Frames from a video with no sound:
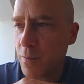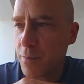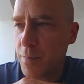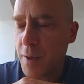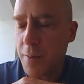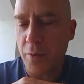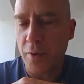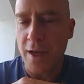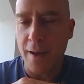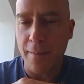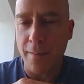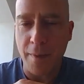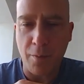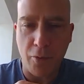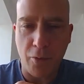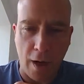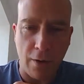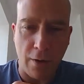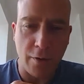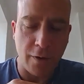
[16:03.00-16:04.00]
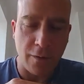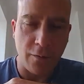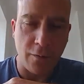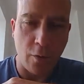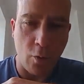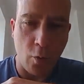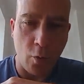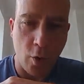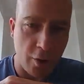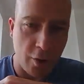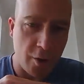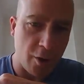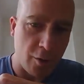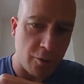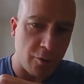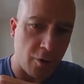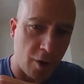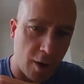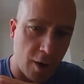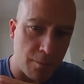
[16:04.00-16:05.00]
people can't be proud of where they're
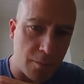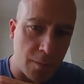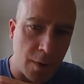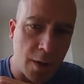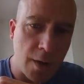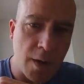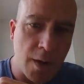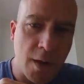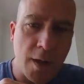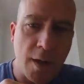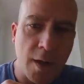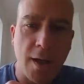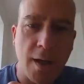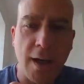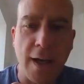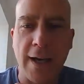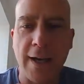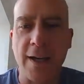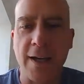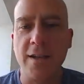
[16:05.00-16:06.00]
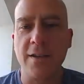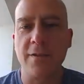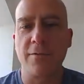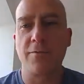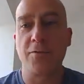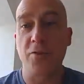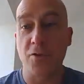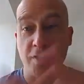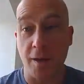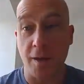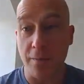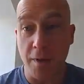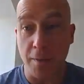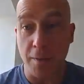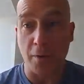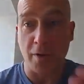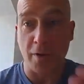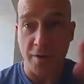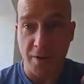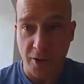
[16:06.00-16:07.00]
from. For some
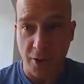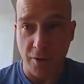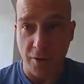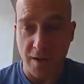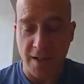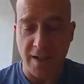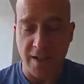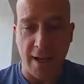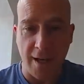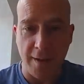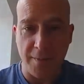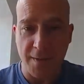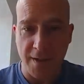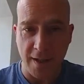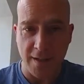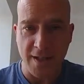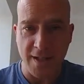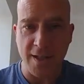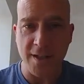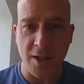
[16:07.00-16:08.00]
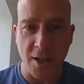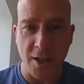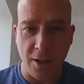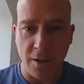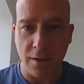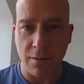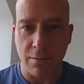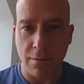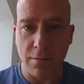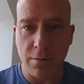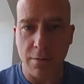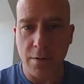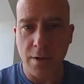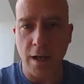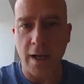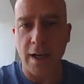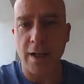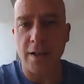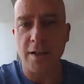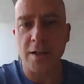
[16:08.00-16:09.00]
people in certain times, that's easier
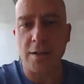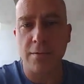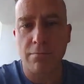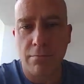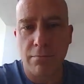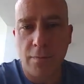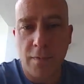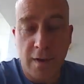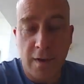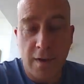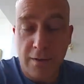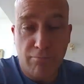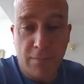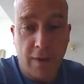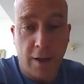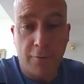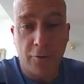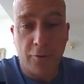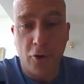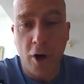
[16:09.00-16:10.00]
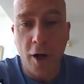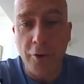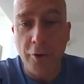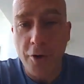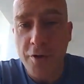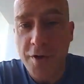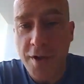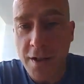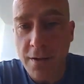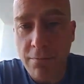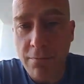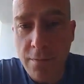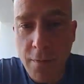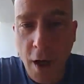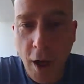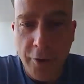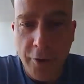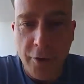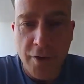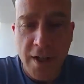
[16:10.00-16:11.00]
than for others at
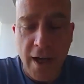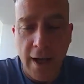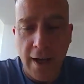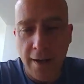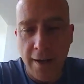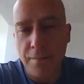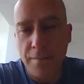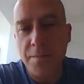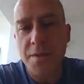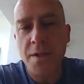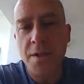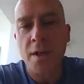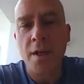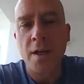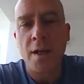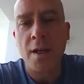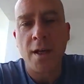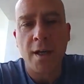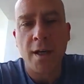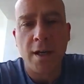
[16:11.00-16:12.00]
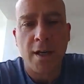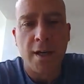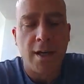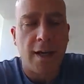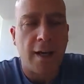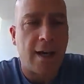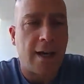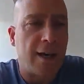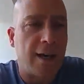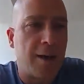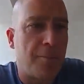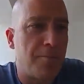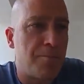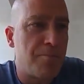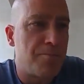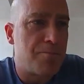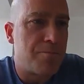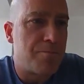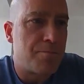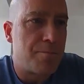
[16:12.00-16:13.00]
other times.
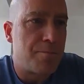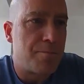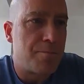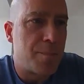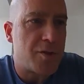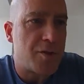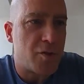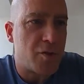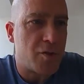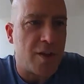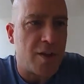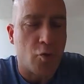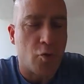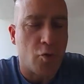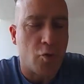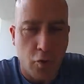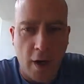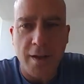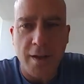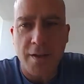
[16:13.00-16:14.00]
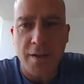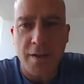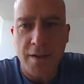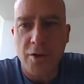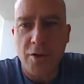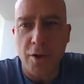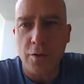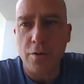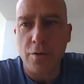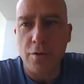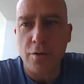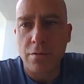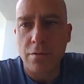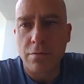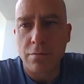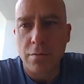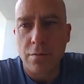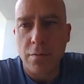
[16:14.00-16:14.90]
But it's right to